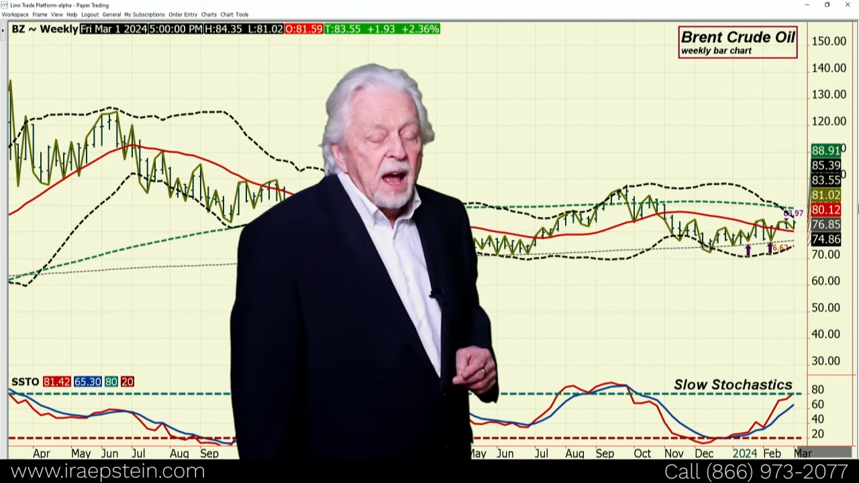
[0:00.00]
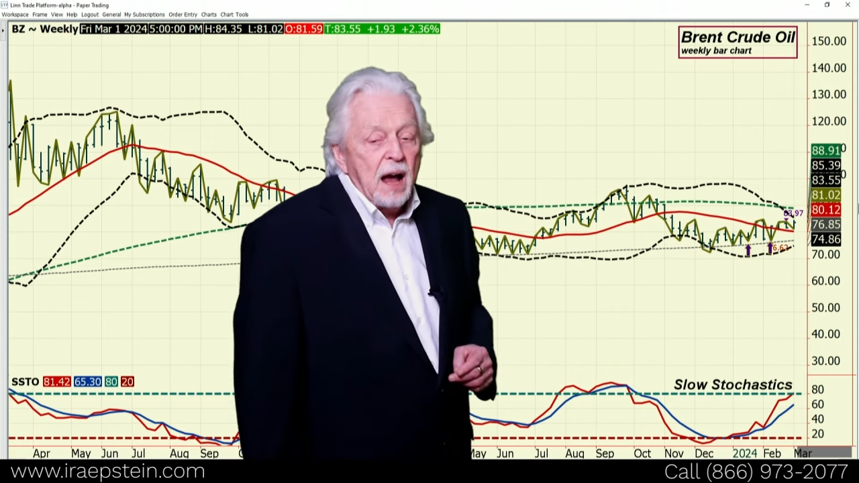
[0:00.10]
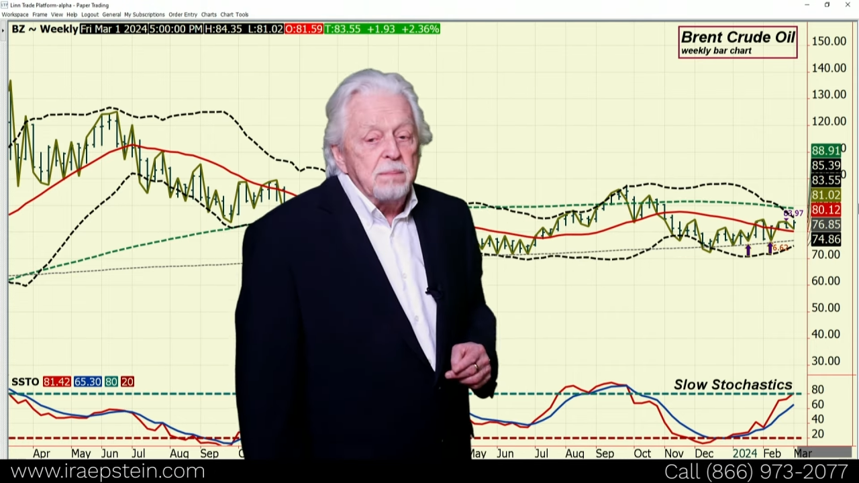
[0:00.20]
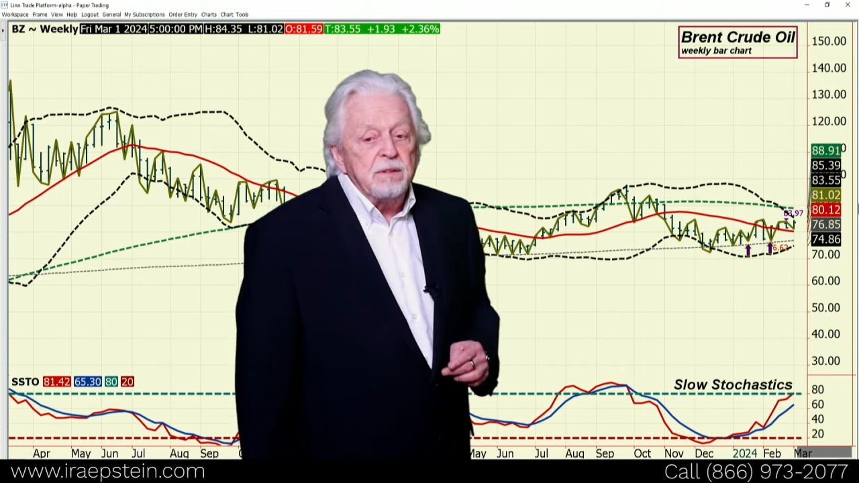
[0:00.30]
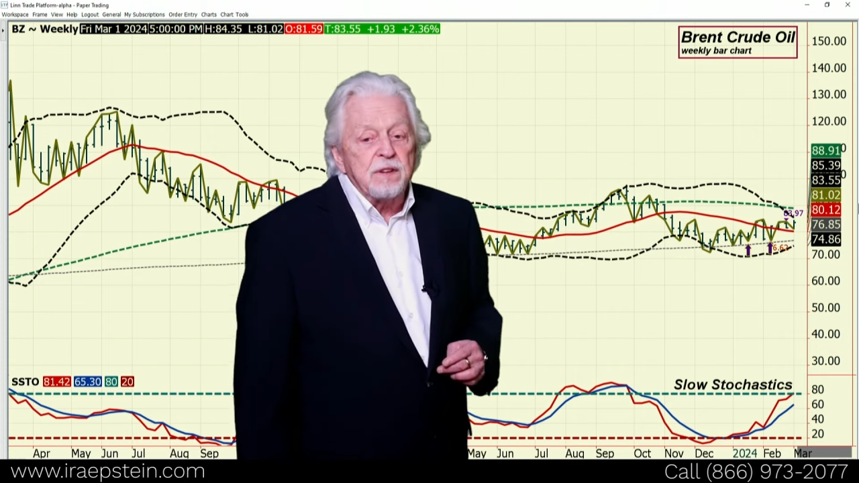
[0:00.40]

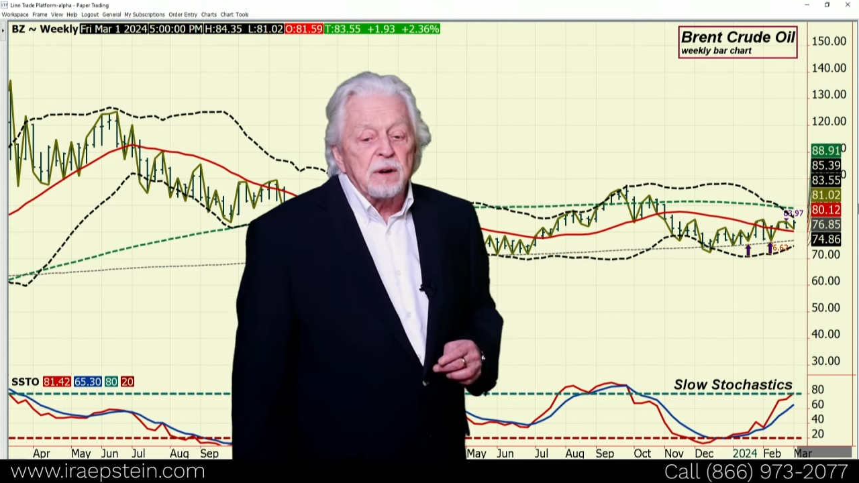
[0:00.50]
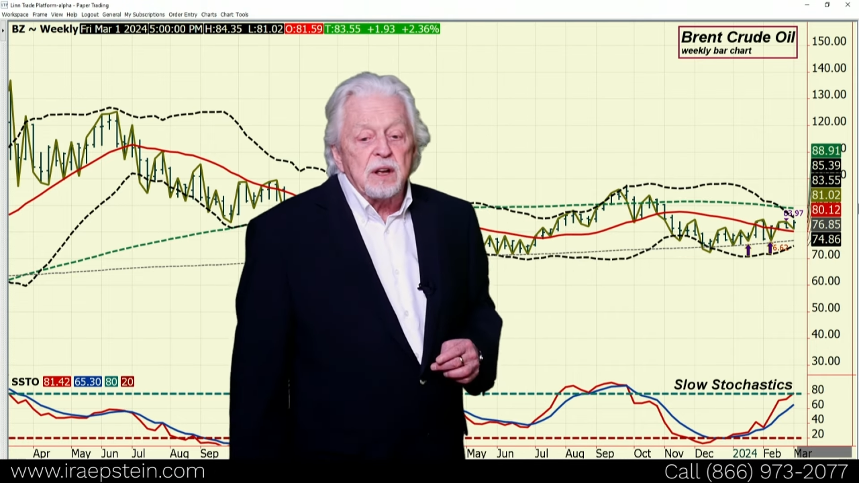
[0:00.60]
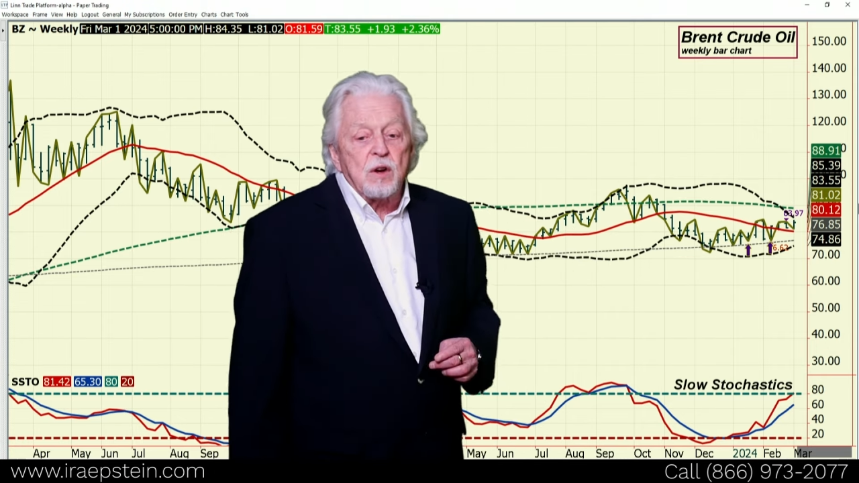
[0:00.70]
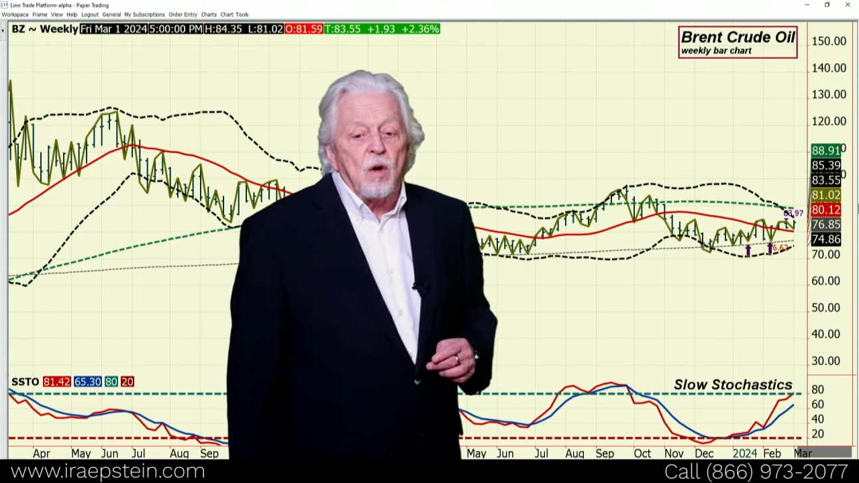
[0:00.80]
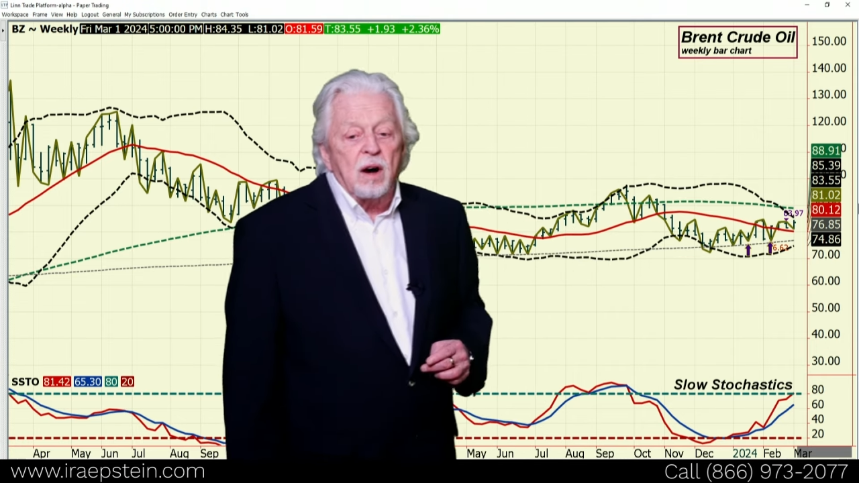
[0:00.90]
I'd be very
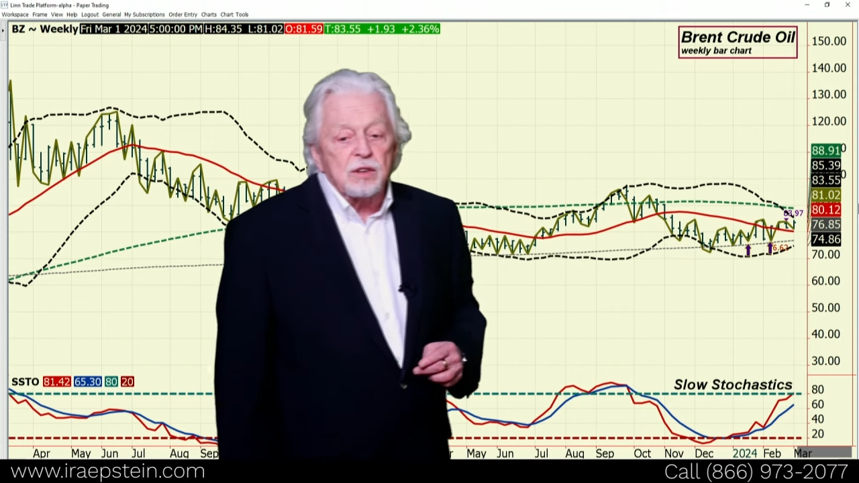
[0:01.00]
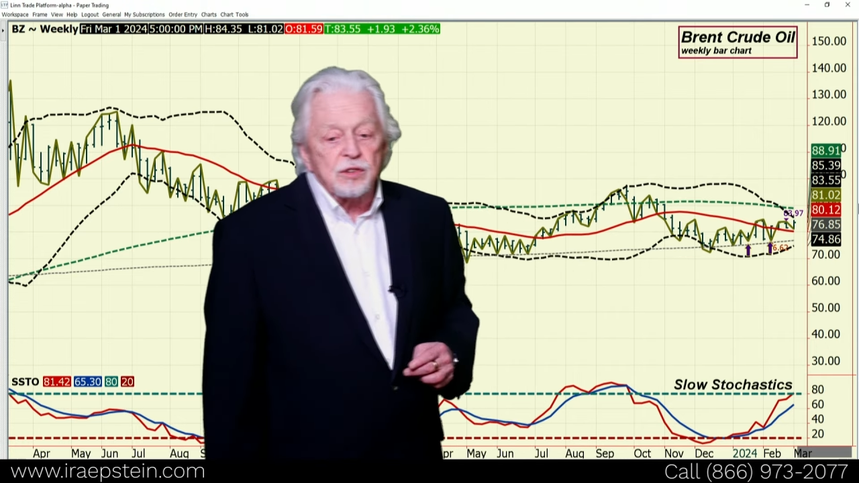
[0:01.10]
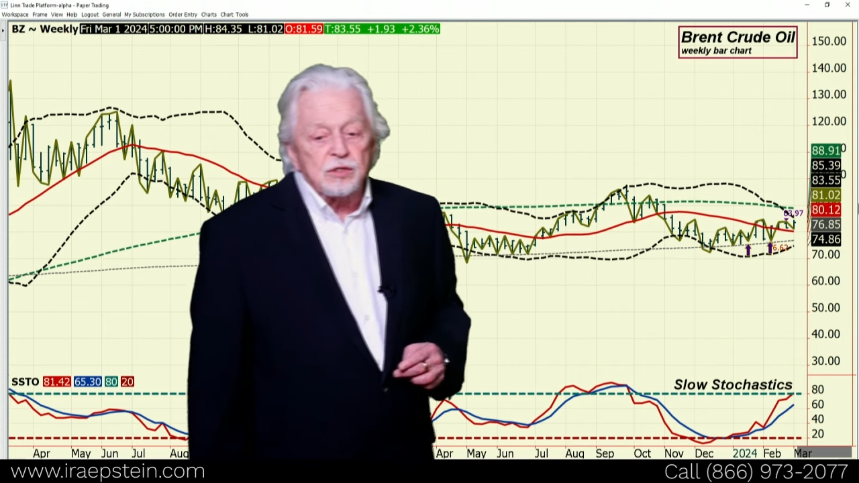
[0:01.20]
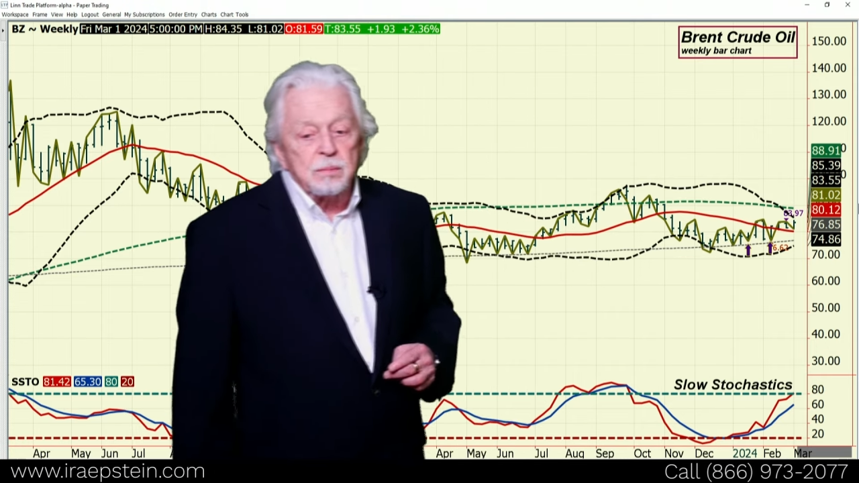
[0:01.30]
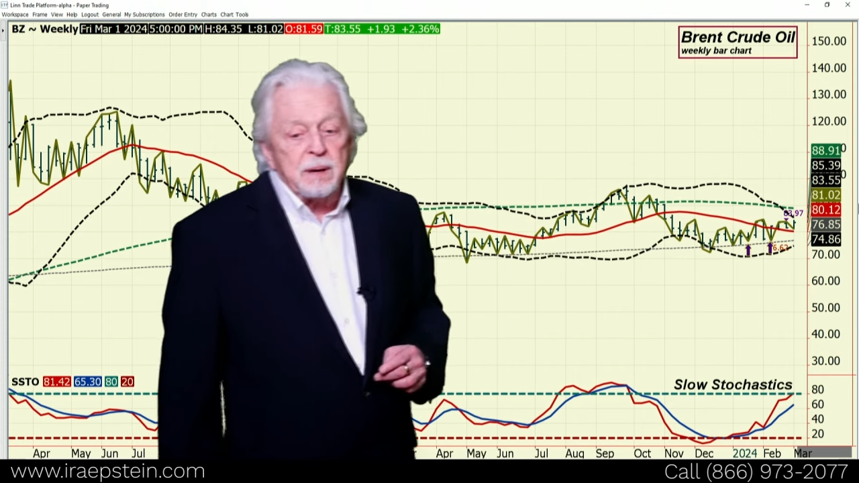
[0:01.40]

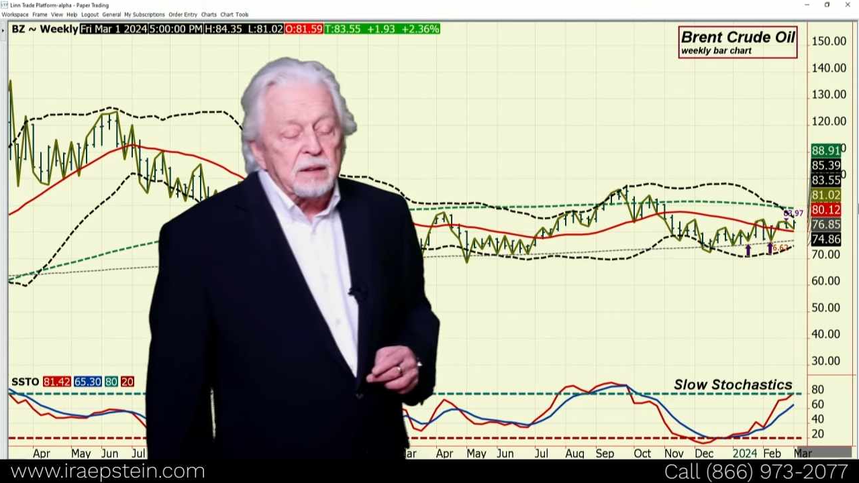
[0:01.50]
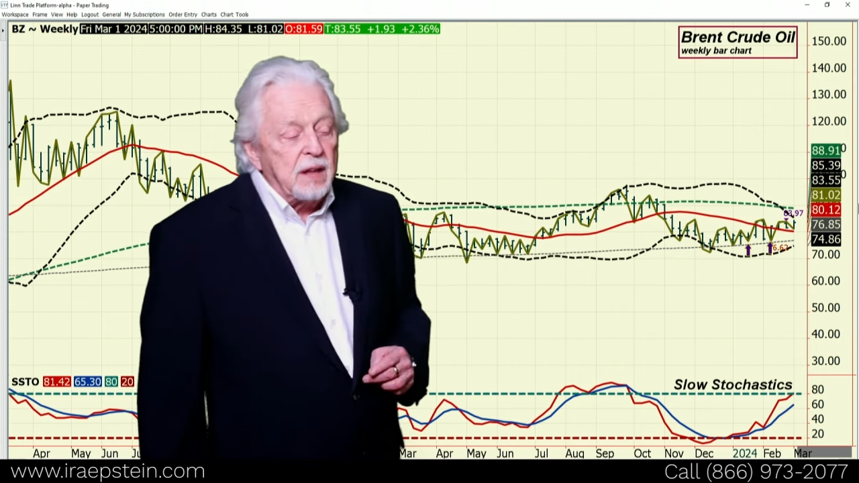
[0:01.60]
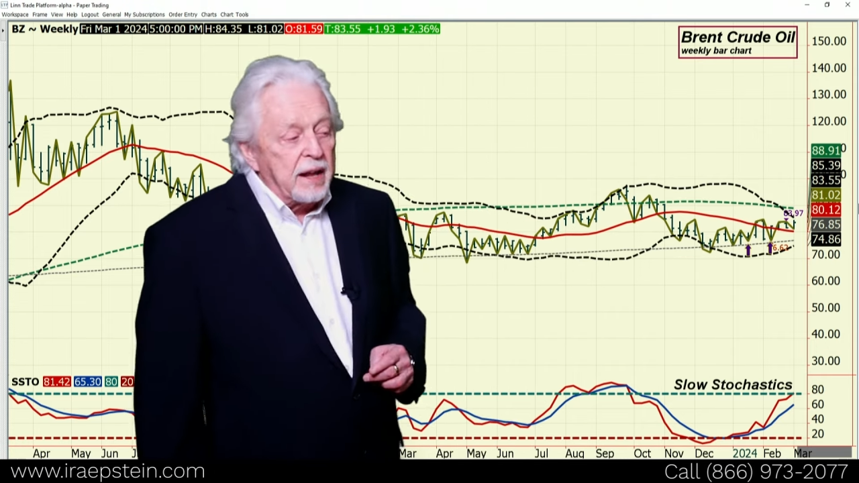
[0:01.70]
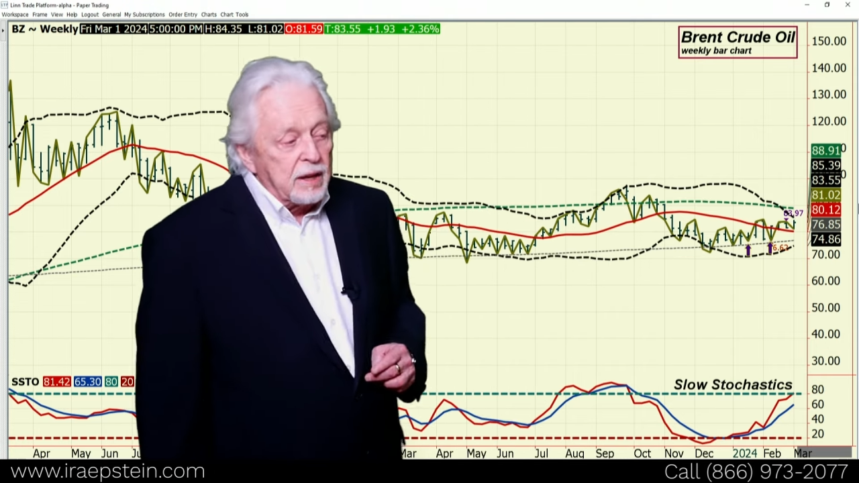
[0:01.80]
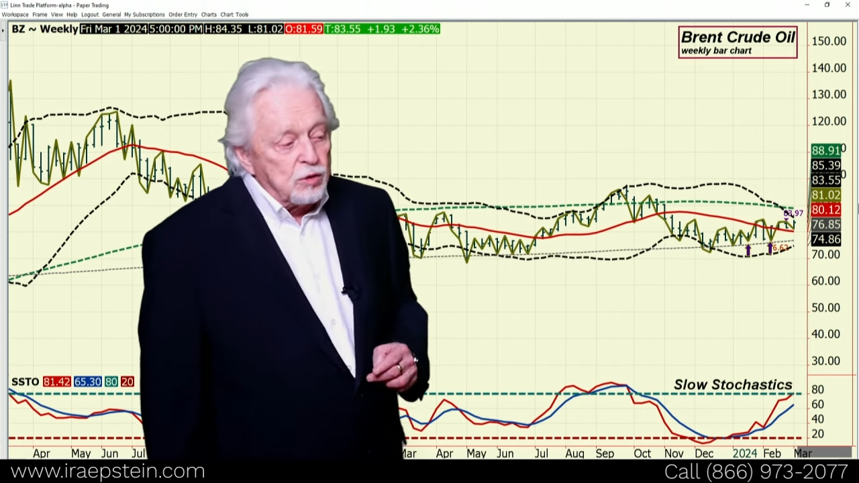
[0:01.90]
cautious about getting